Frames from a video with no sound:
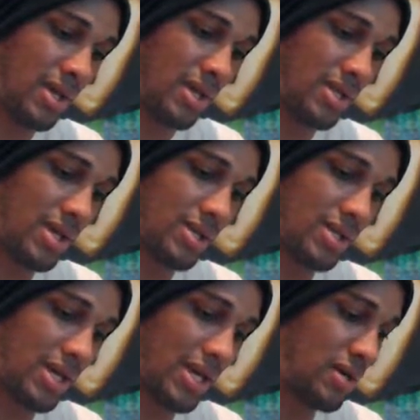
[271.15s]
and then
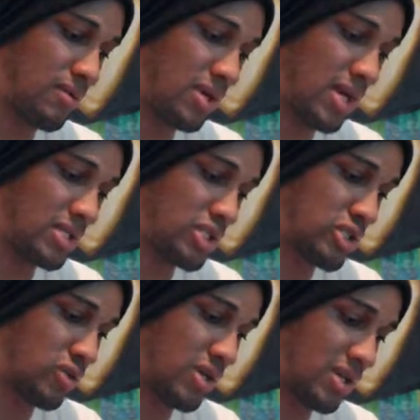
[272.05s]
Tejano again
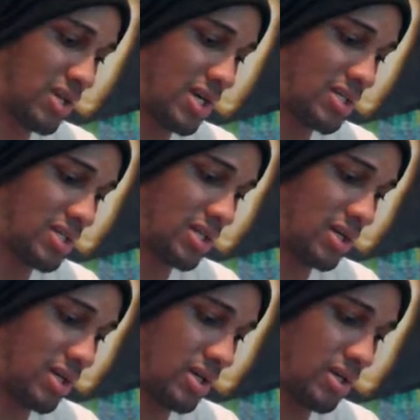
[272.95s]
throwing Cage
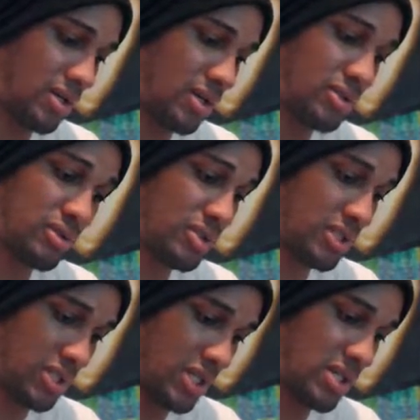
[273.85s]
onto the
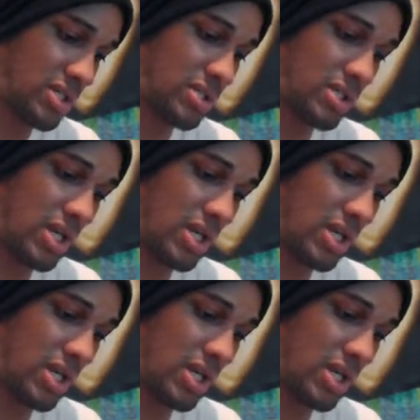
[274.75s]
chairs.